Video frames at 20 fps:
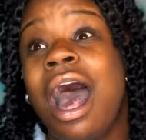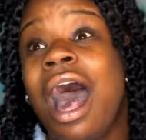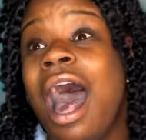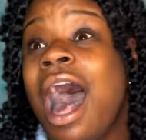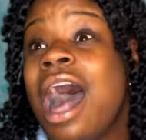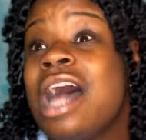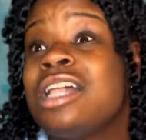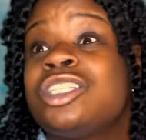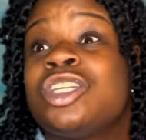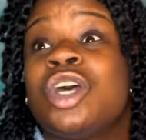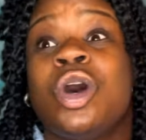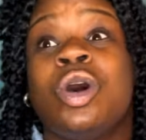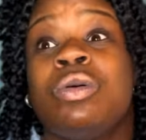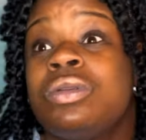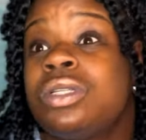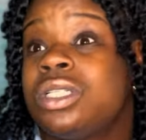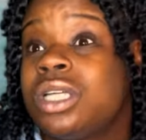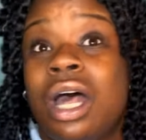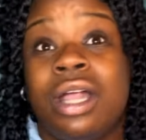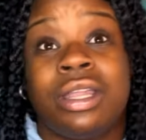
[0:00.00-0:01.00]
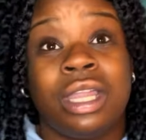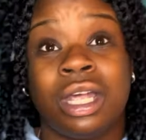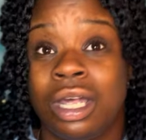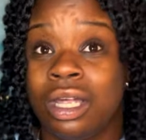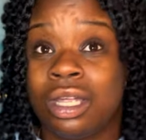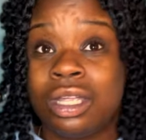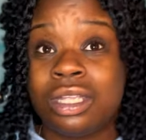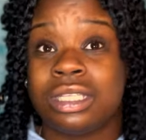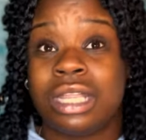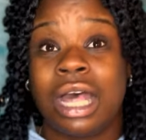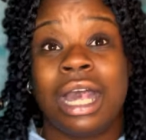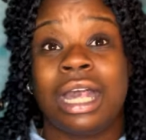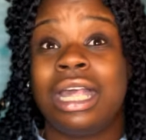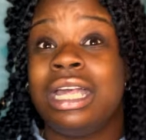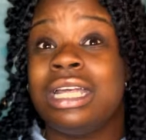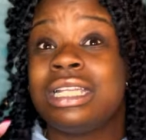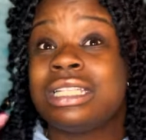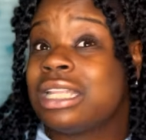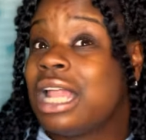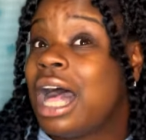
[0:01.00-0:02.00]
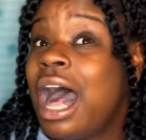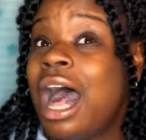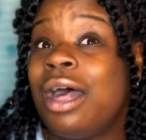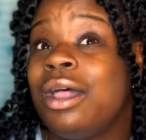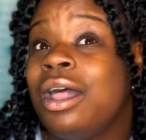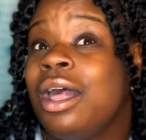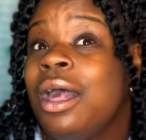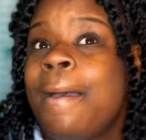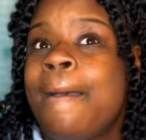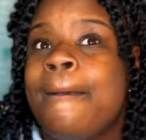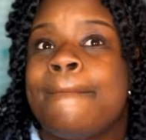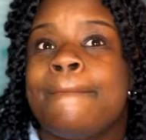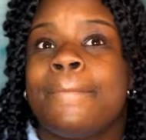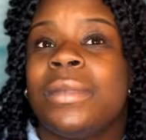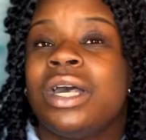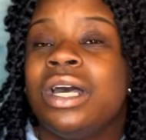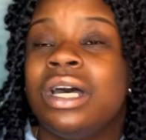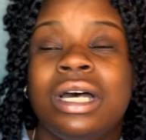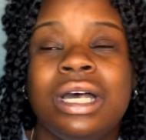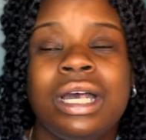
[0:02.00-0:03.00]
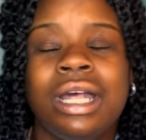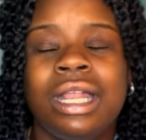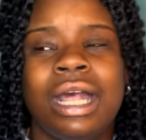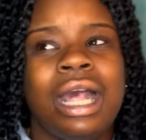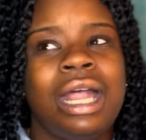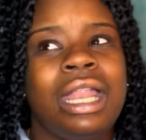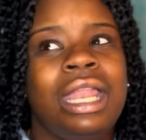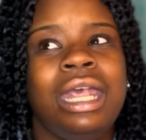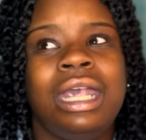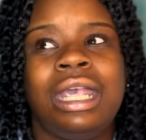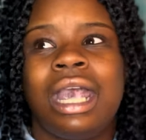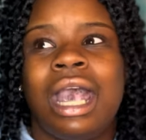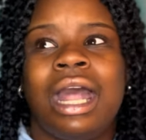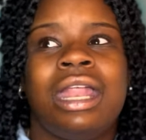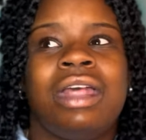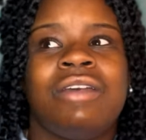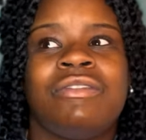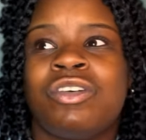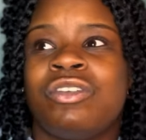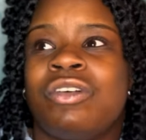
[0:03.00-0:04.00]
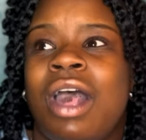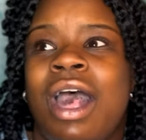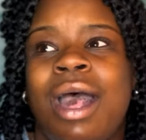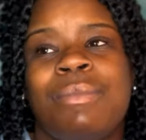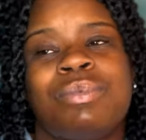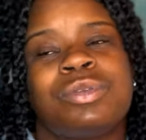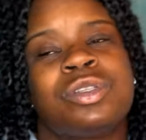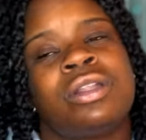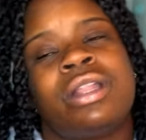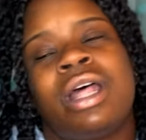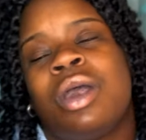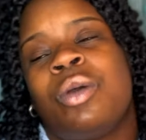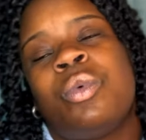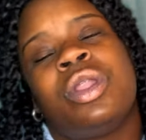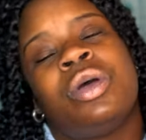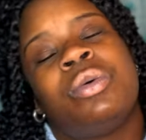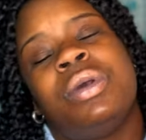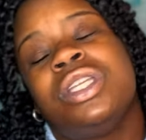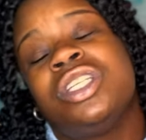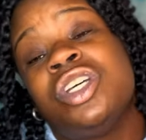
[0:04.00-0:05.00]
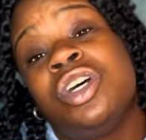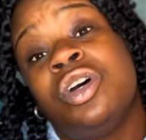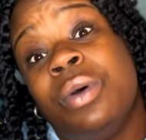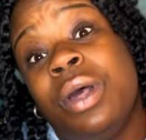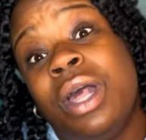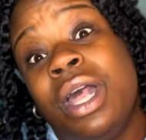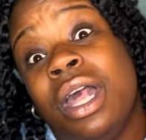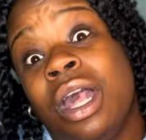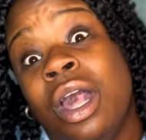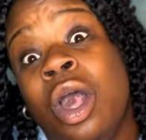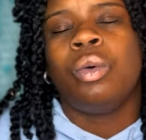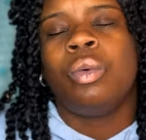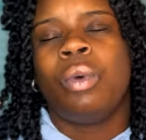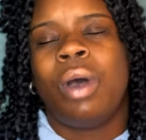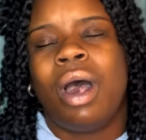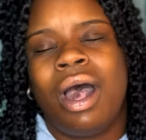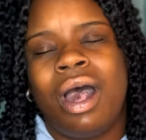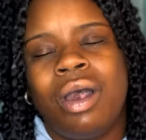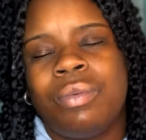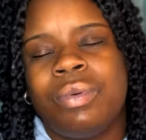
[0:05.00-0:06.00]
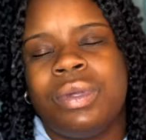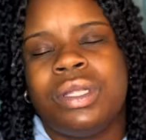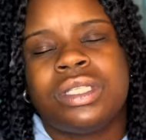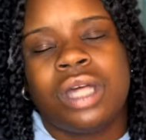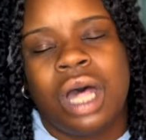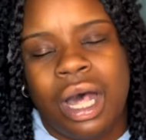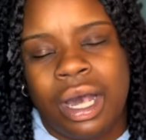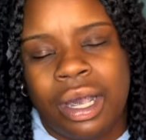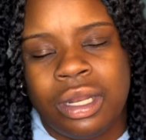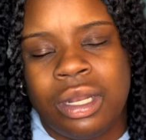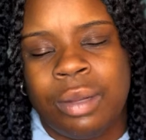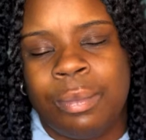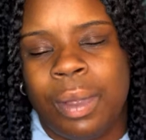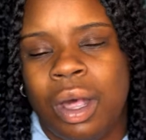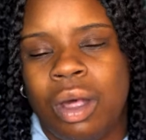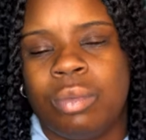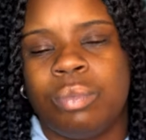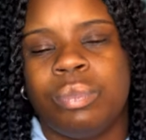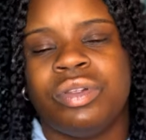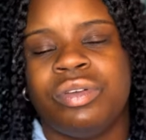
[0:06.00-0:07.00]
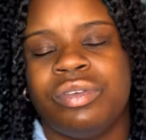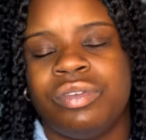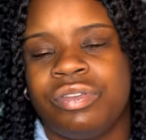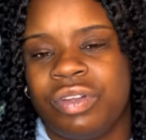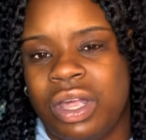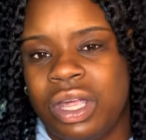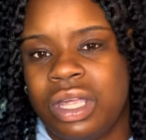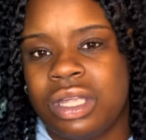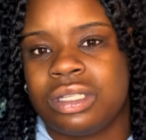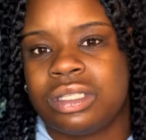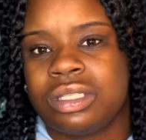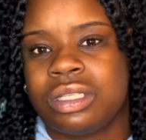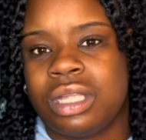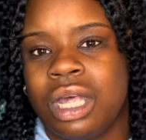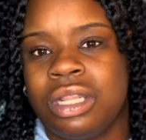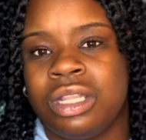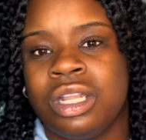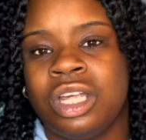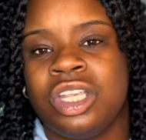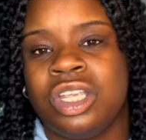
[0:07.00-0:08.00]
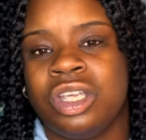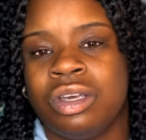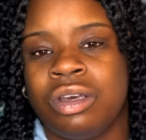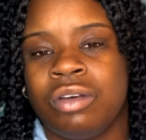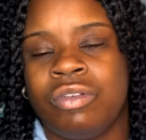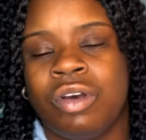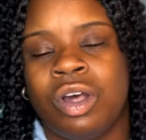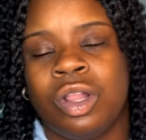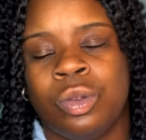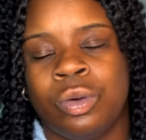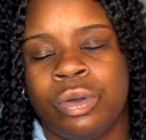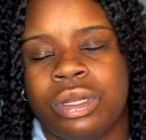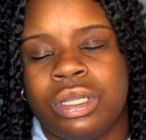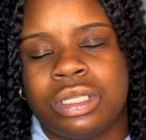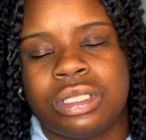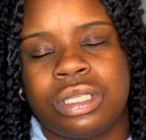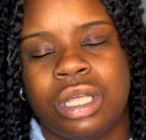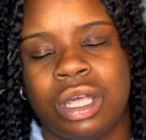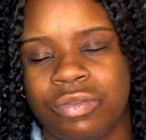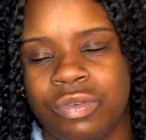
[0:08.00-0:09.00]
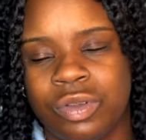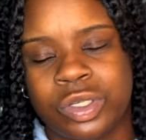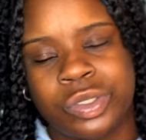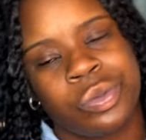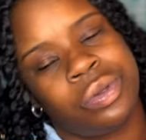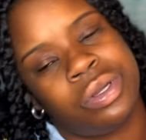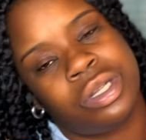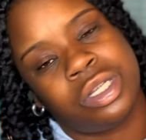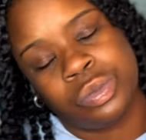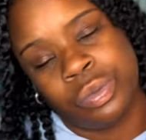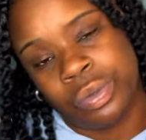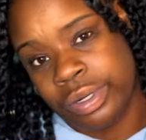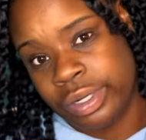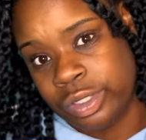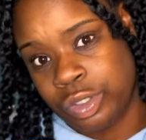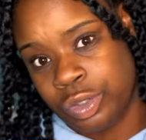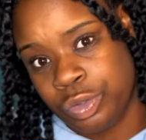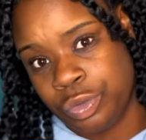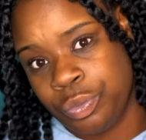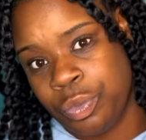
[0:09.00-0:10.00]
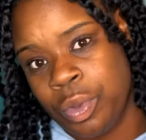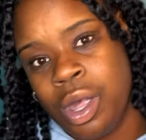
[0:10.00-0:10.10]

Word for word: I told y'all niggas like he's not good and he can't even rap. So like, what are we doing? Why are we talking about Blueface in the year of our Lord and Savior 2022?